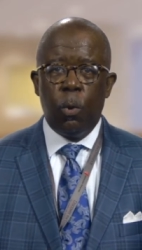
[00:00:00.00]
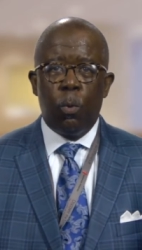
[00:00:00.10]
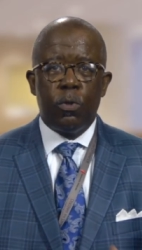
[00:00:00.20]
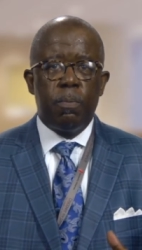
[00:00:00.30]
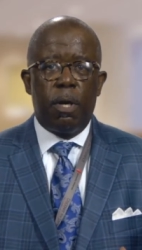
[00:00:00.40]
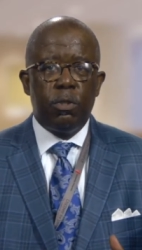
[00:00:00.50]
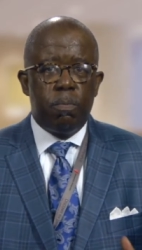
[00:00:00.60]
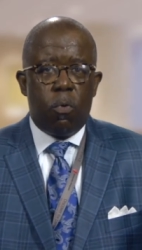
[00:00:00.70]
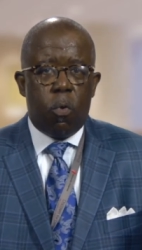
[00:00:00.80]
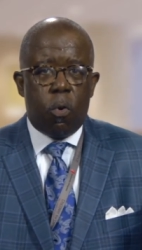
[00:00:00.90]
was much
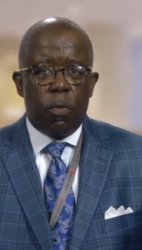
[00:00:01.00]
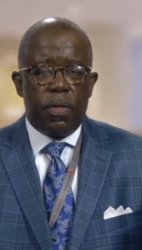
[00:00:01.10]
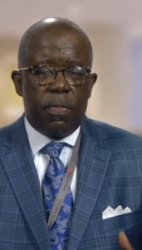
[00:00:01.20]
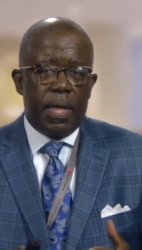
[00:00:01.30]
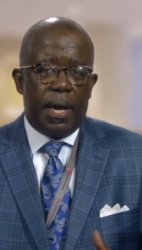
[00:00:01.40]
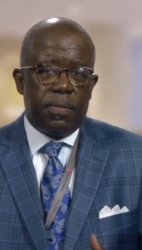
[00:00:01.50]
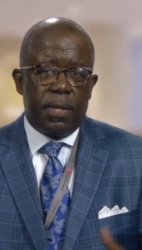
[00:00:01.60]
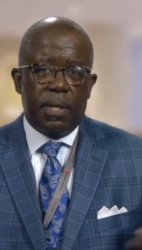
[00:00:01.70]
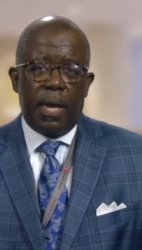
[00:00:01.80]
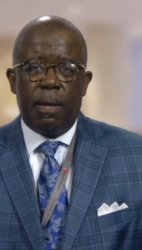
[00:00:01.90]
more than that
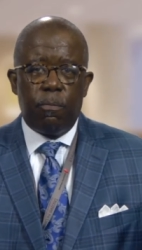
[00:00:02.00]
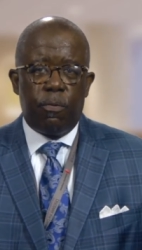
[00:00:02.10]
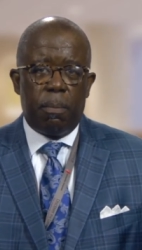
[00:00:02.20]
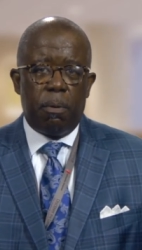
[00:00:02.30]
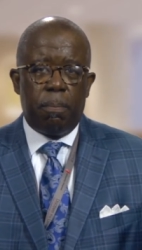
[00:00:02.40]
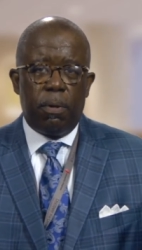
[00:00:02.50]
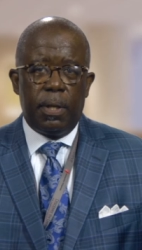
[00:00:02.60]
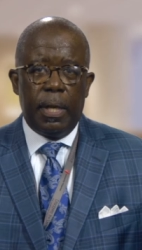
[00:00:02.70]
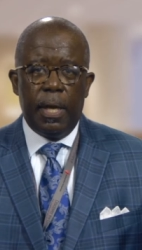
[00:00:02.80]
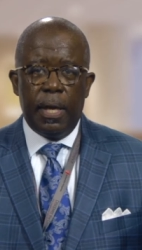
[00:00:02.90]
that came from a bullet.